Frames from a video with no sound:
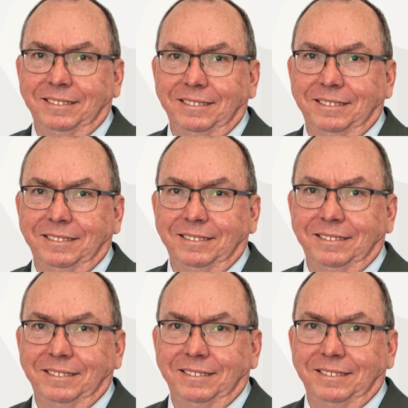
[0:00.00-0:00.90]

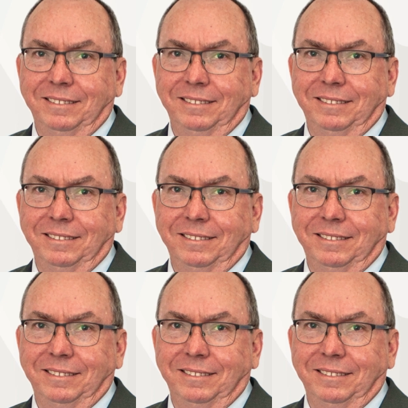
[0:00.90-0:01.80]

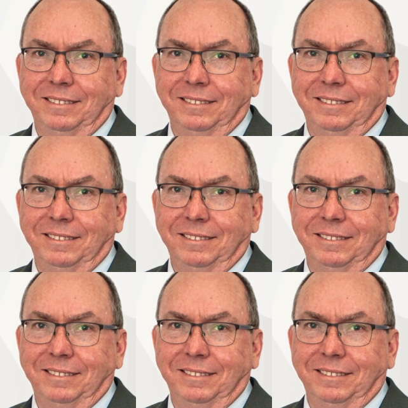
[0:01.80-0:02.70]

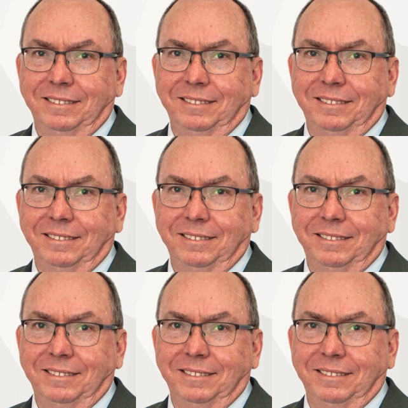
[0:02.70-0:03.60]

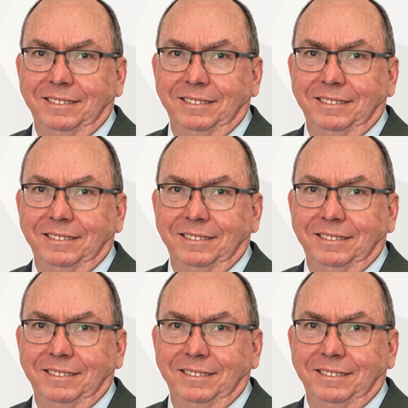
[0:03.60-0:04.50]

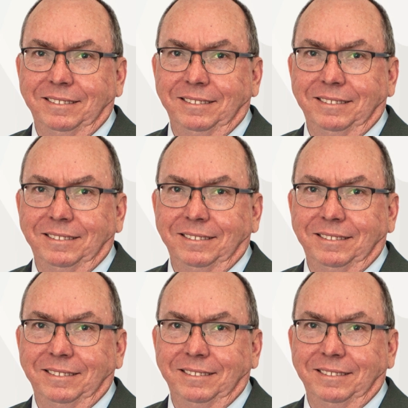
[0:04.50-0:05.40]

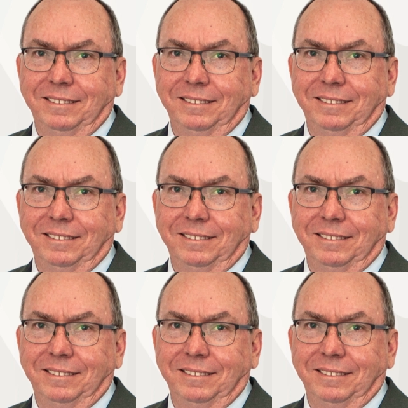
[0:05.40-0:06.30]

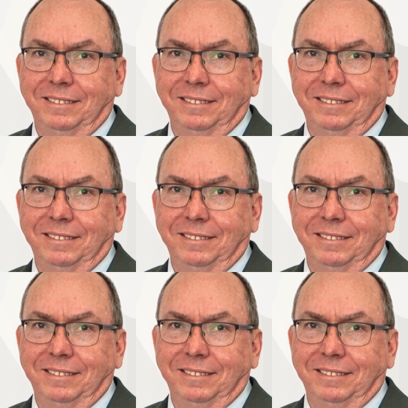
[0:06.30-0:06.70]
(no lip movement)